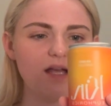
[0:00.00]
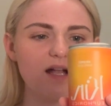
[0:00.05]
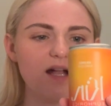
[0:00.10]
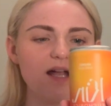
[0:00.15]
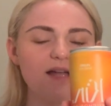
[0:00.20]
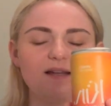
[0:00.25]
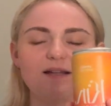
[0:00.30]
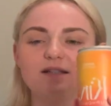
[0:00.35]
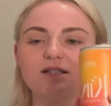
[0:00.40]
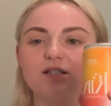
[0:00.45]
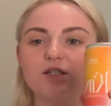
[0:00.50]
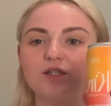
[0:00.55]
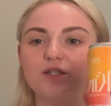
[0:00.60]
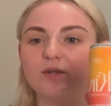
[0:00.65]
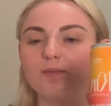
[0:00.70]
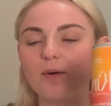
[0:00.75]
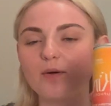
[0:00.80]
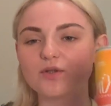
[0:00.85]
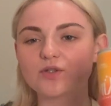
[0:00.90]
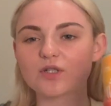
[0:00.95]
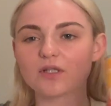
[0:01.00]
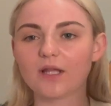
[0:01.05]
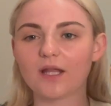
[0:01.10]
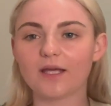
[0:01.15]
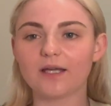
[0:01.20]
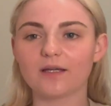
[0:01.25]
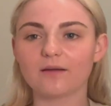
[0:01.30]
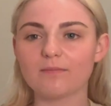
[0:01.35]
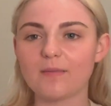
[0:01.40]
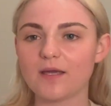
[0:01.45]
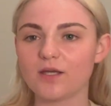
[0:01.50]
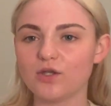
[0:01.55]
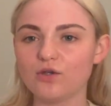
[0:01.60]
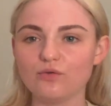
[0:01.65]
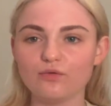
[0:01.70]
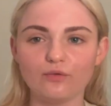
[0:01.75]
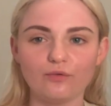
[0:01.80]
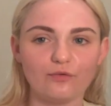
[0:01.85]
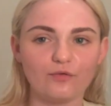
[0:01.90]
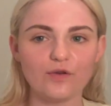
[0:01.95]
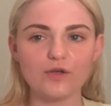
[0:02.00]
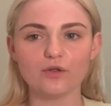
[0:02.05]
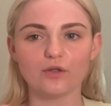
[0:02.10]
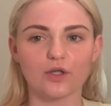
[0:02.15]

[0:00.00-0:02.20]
And it's supposed to, like, make you feel